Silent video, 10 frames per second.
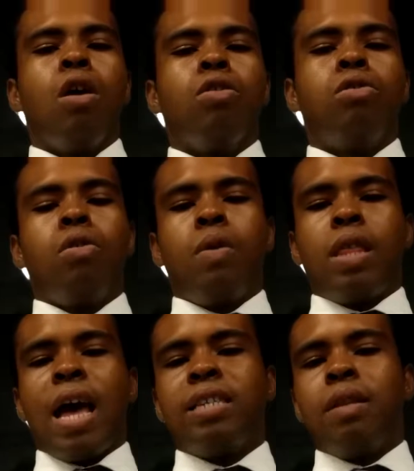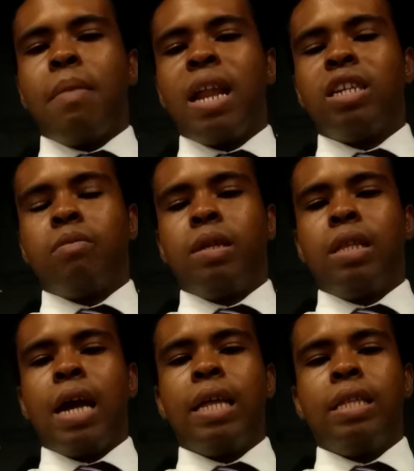So with asset management,
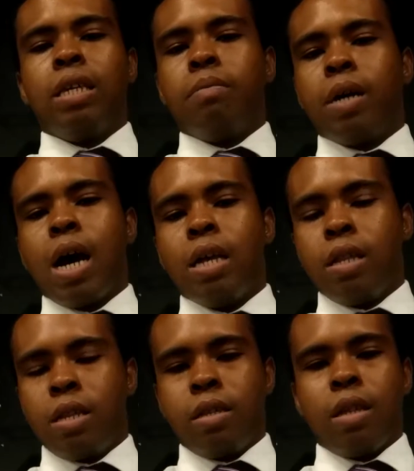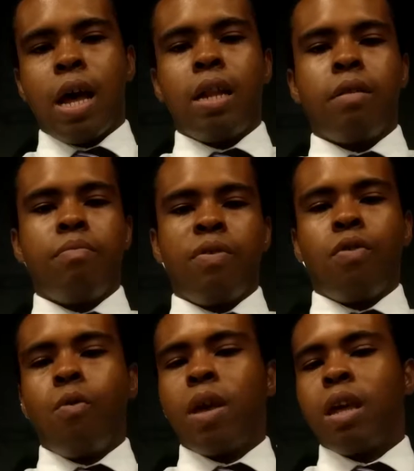the idea behind it is that
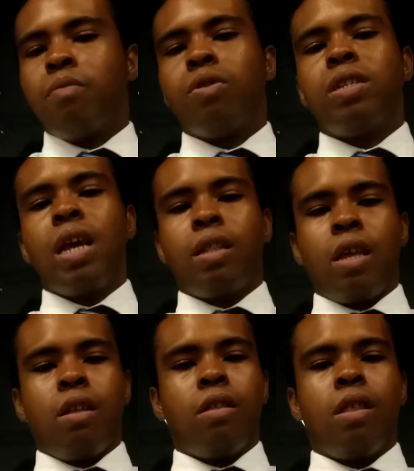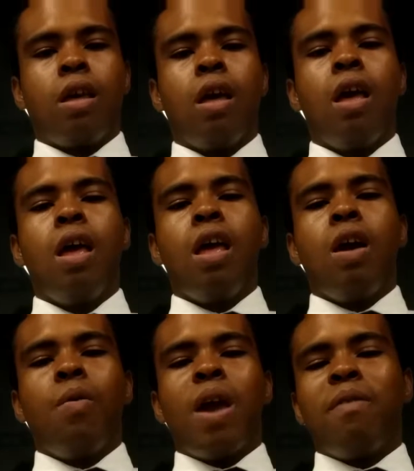before we can protect anything,
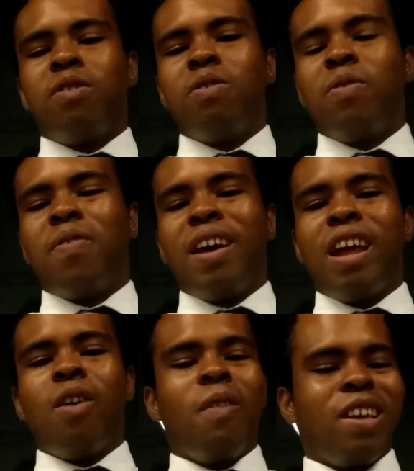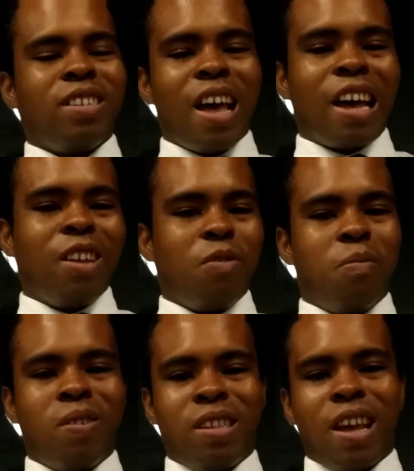we have to find out what exactly we're
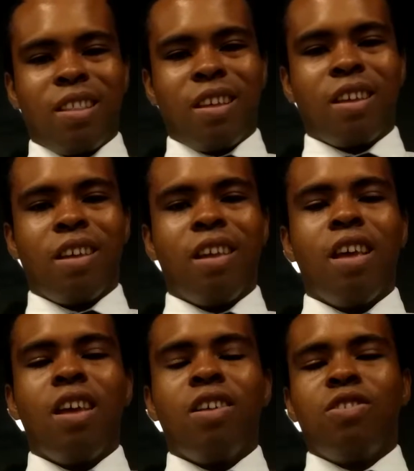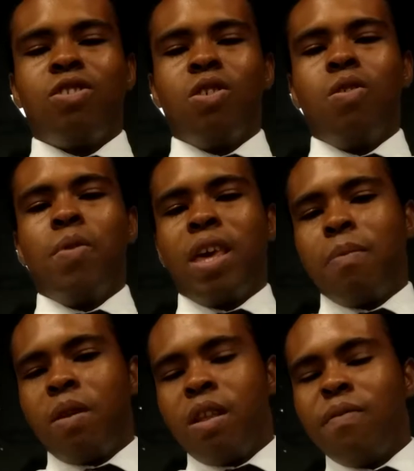protecting. So we
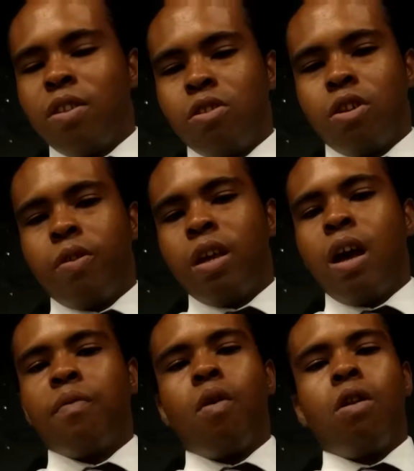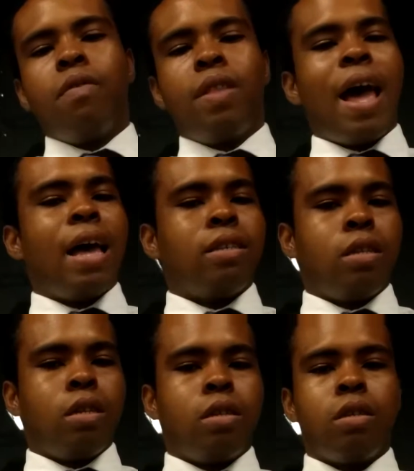keep an inventory of all of the
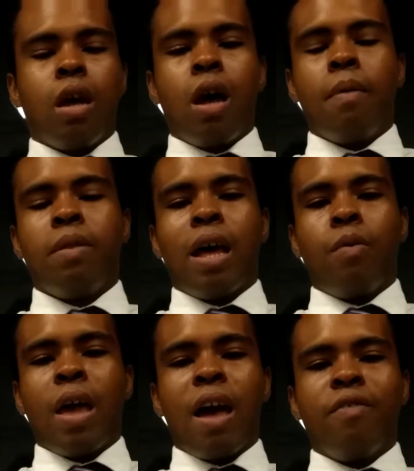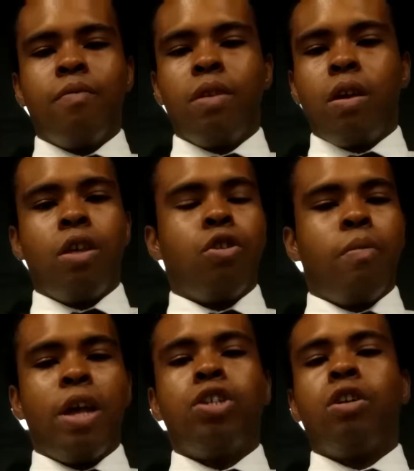assets that we have, either
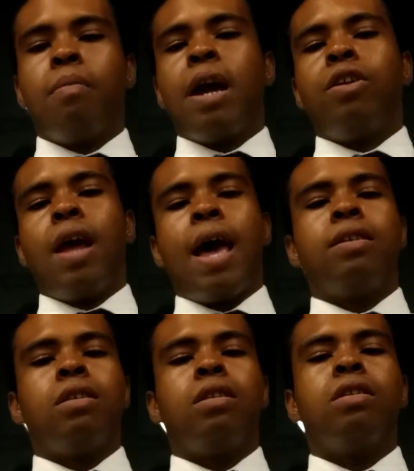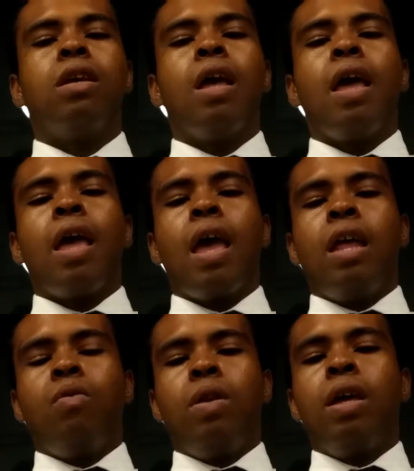major or minor assets,
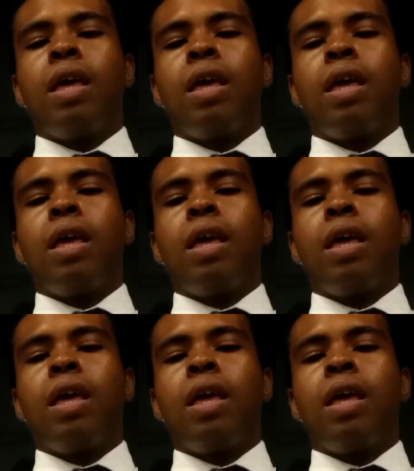and we